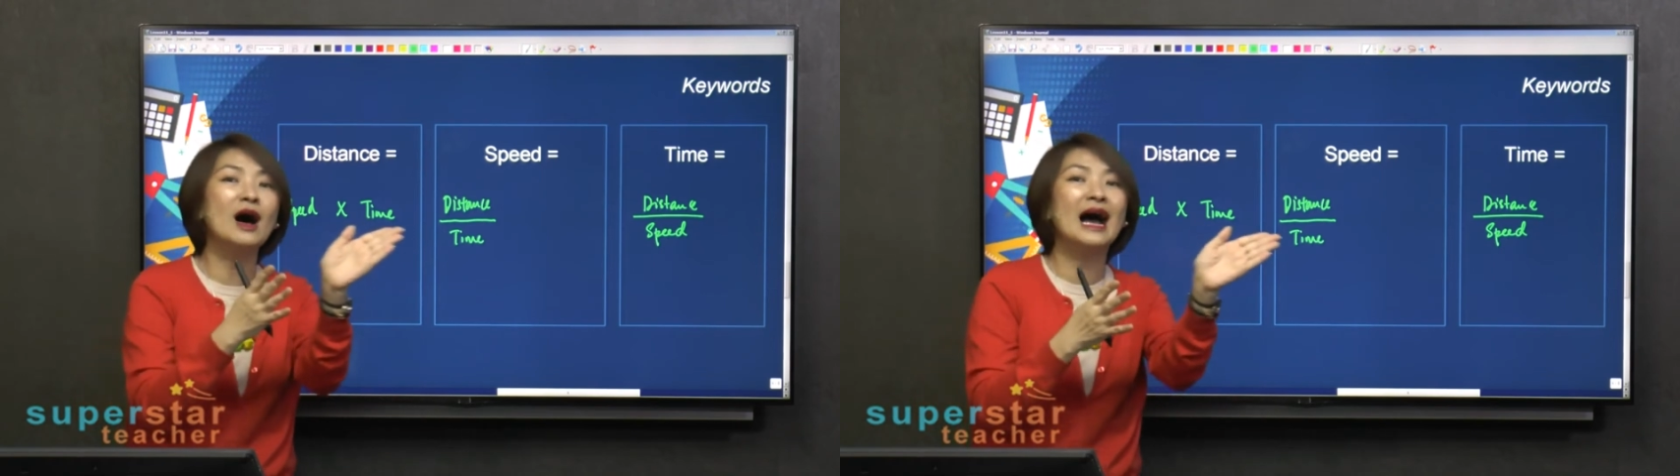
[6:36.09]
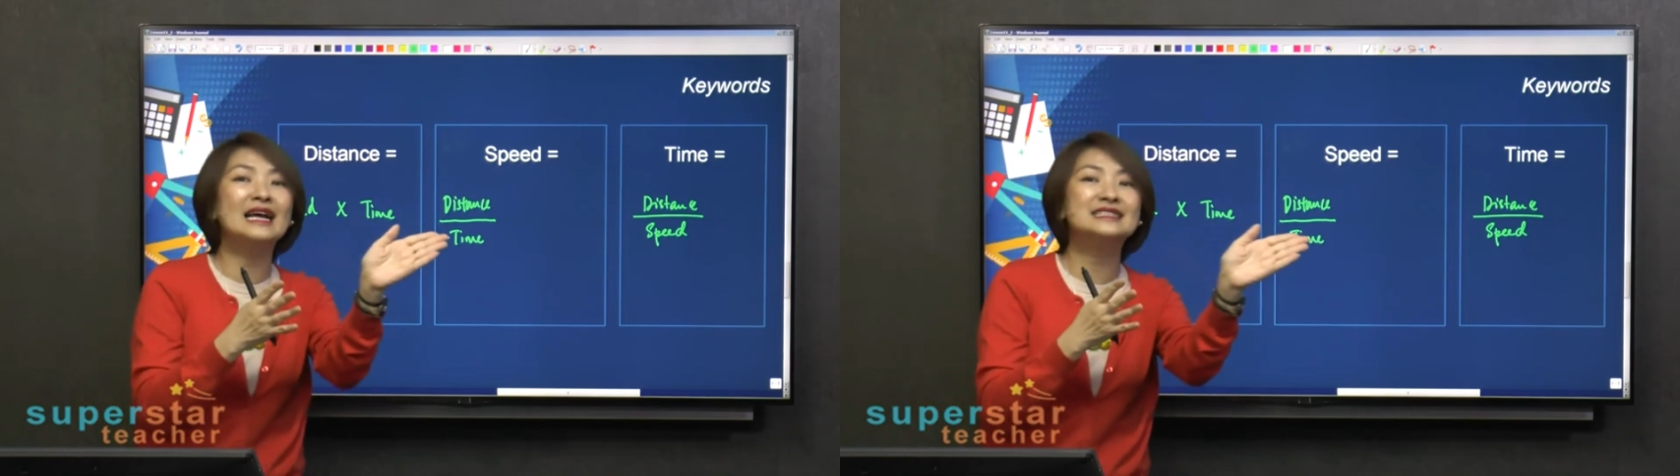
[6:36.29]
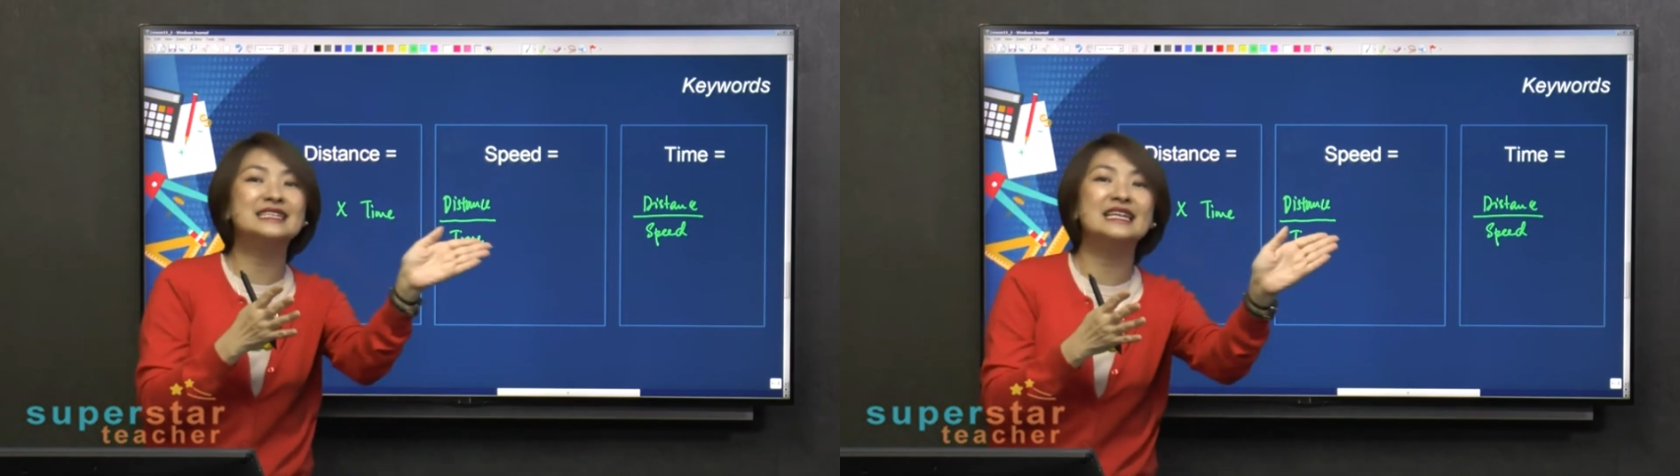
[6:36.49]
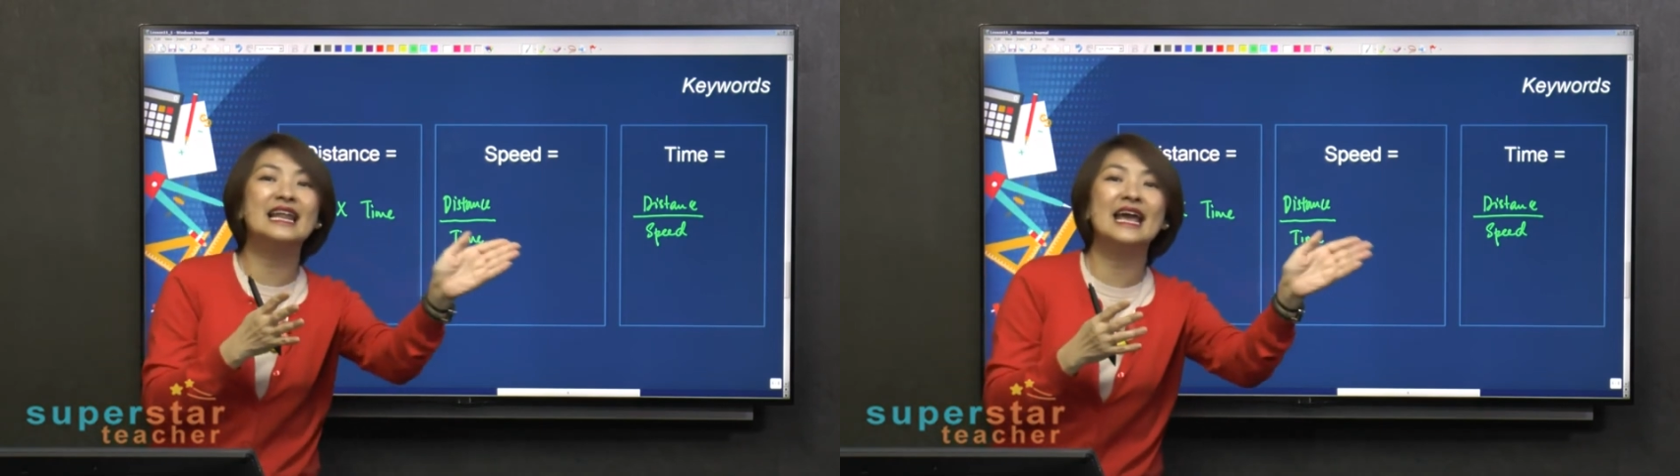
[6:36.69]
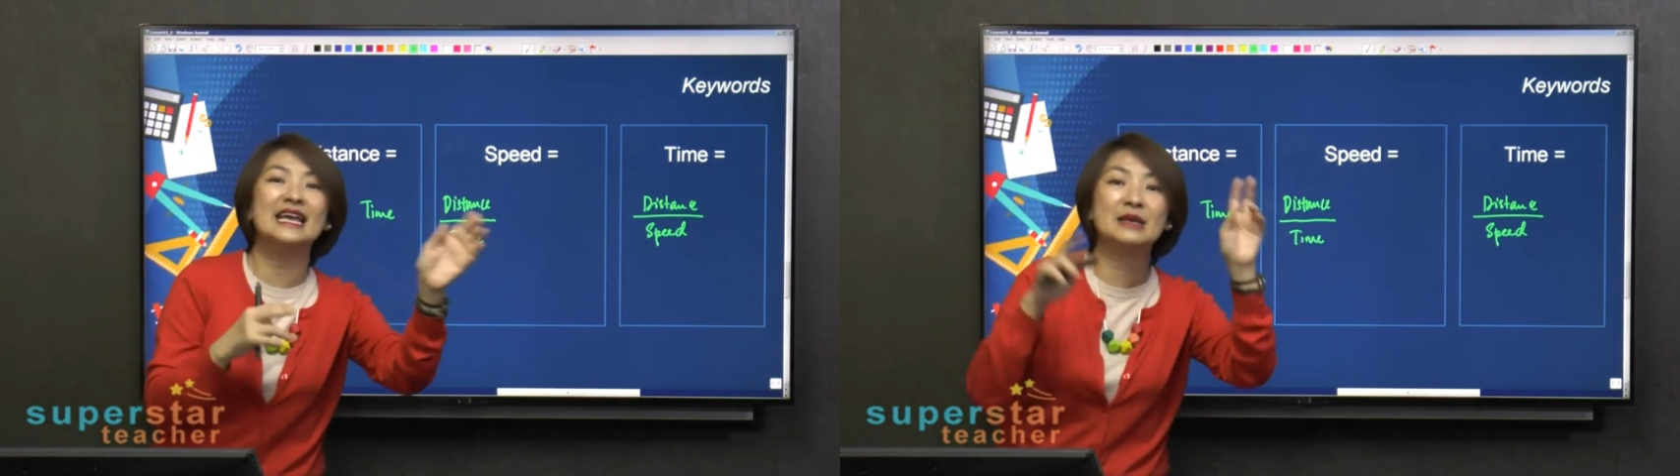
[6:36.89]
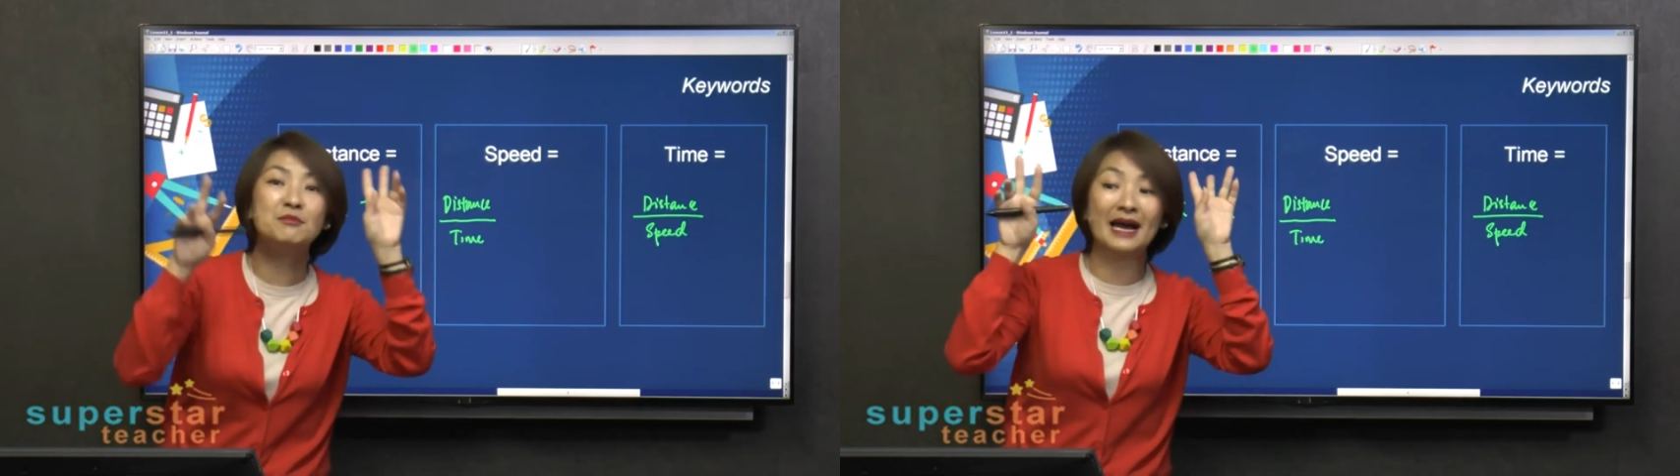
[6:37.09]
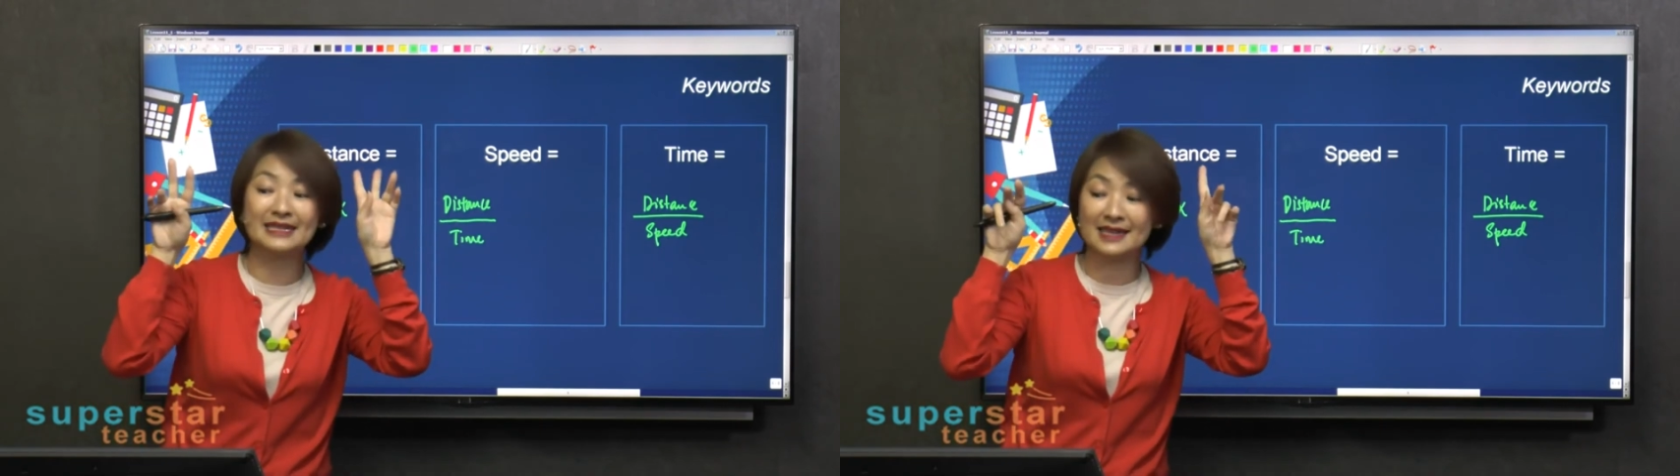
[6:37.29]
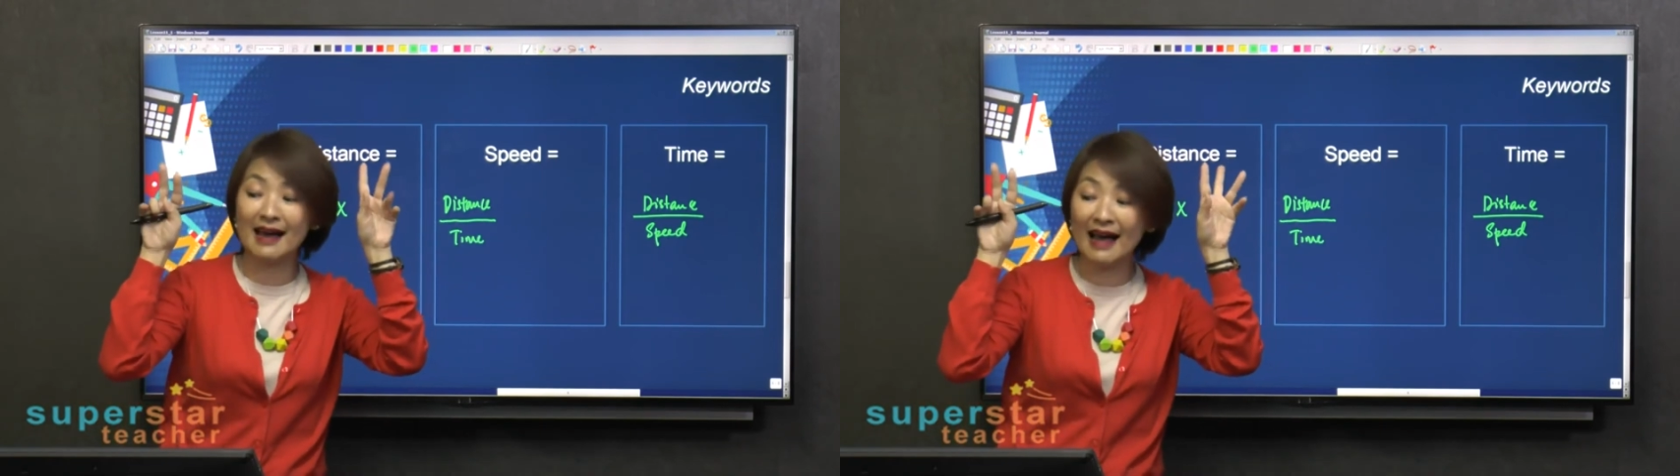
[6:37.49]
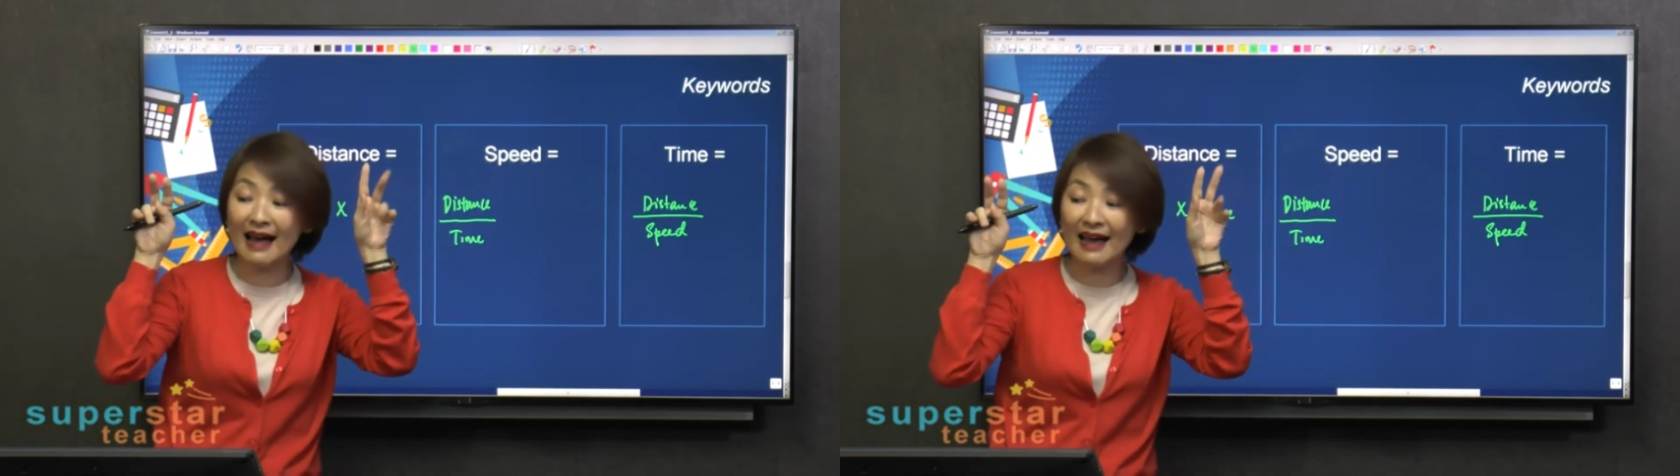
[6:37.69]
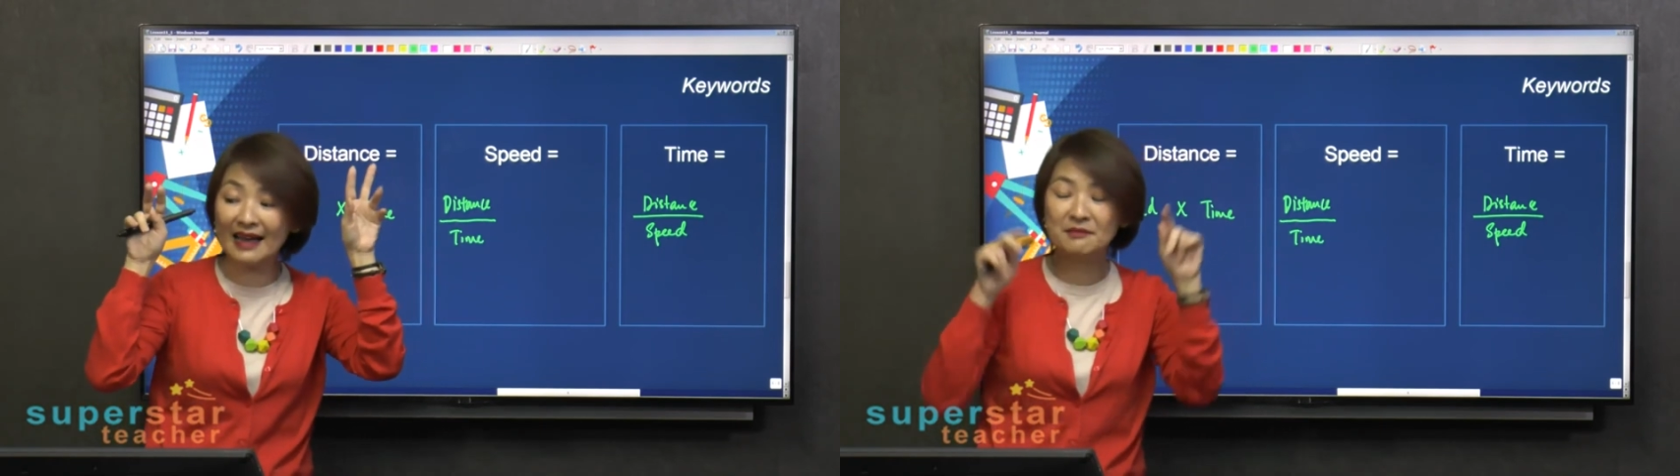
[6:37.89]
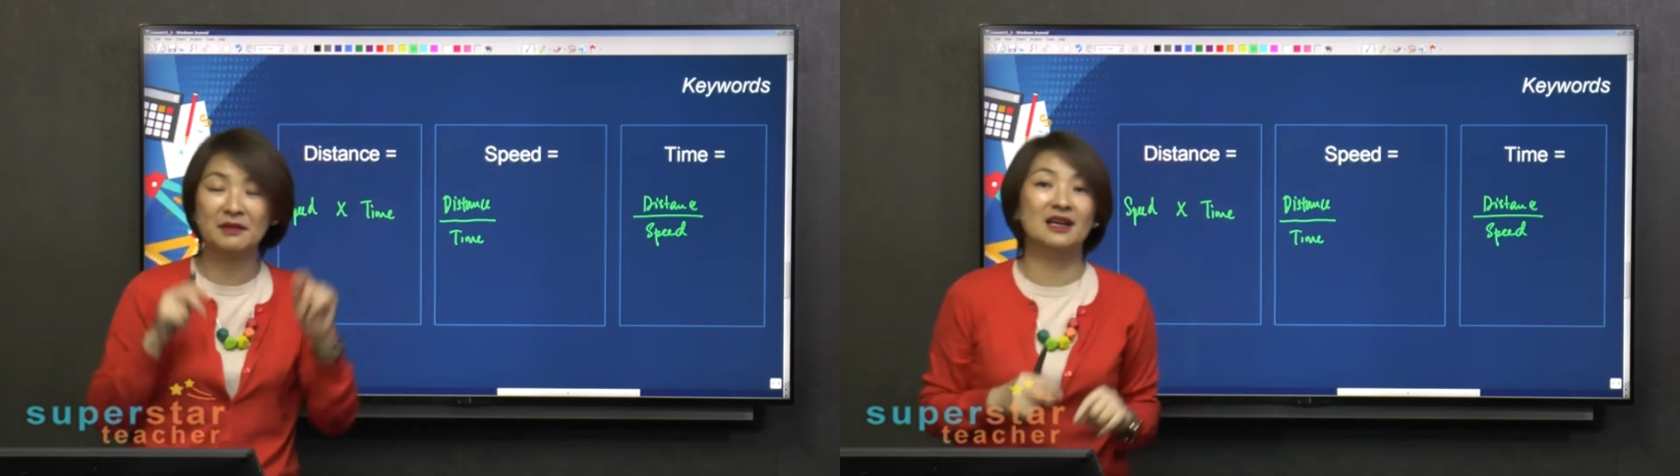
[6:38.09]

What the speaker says: I delay in my time,